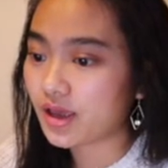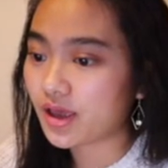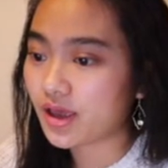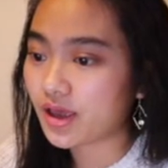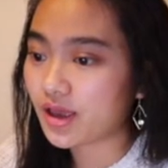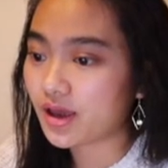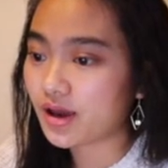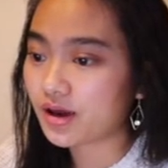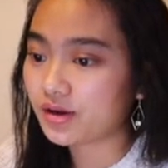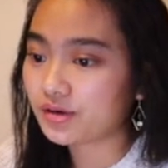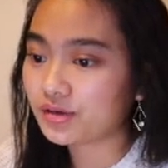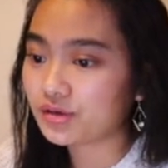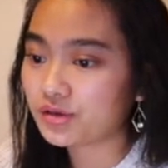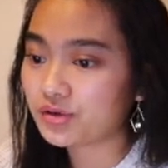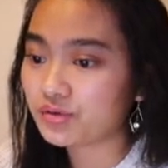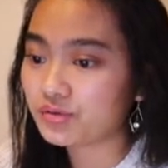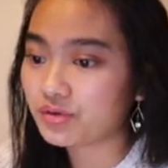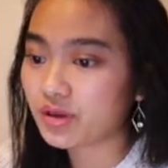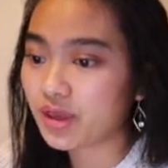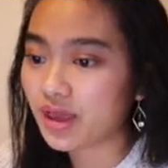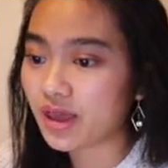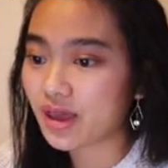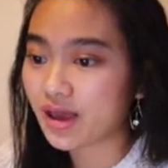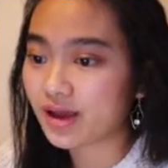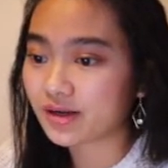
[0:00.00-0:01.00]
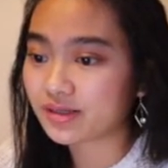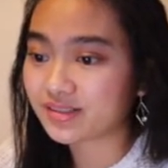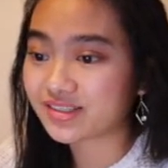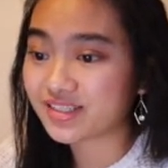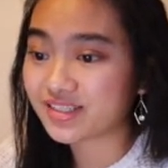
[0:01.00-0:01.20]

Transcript: And you can